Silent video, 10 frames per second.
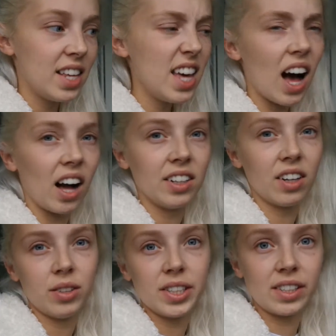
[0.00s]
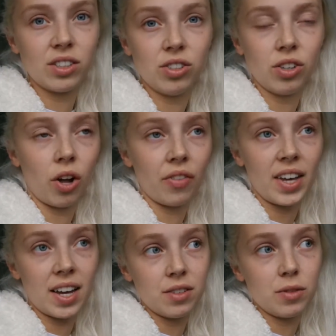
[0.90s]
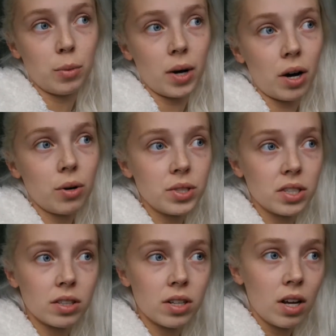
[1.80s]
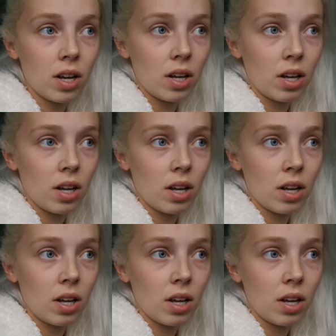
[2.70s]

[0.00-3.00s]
yeah, I know it's not the end of the world and